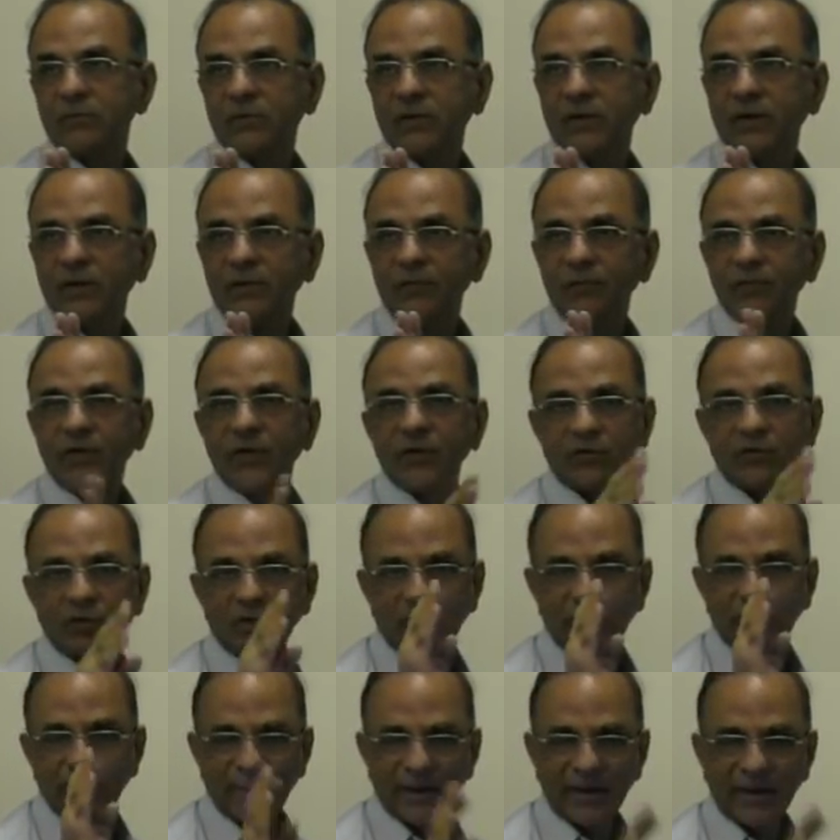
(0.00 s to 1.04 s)
Yeah. So
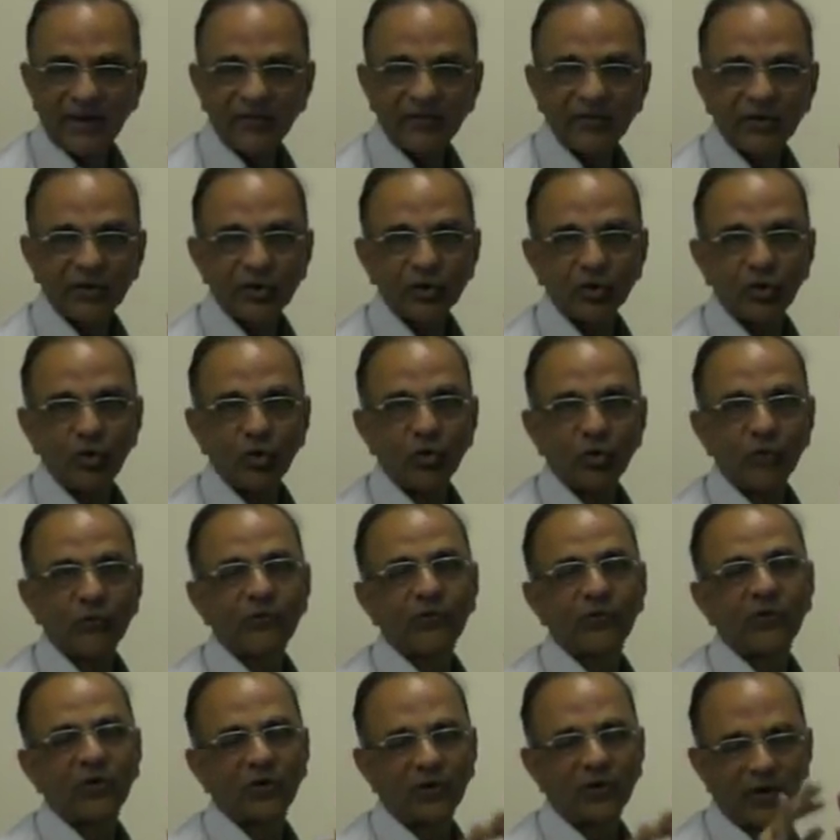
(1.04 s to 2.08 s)
the place that you look
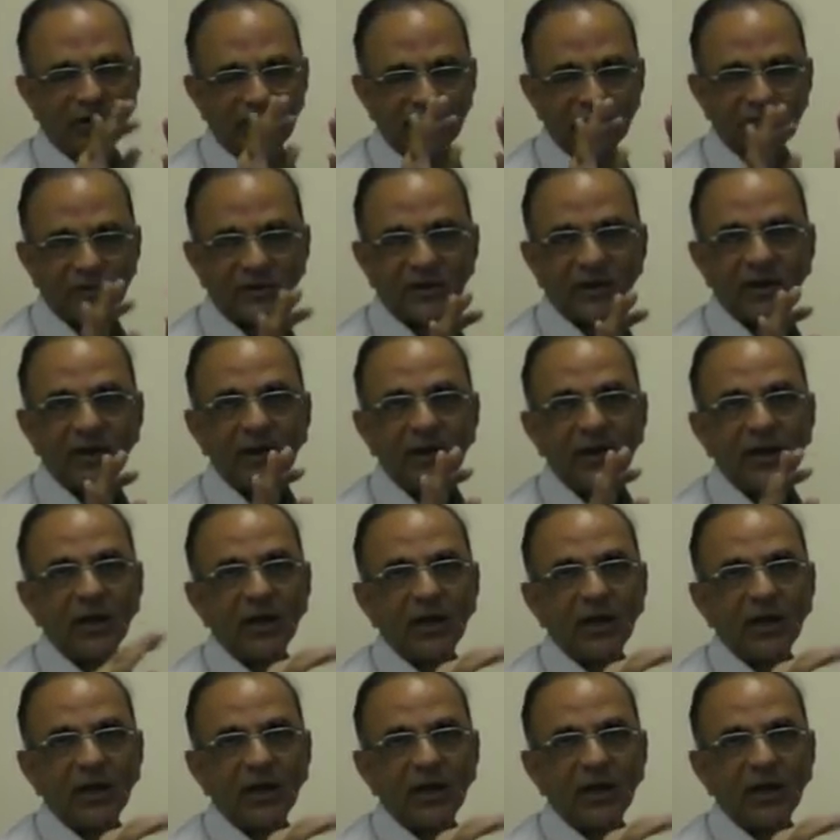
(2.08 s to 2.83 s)
for is at the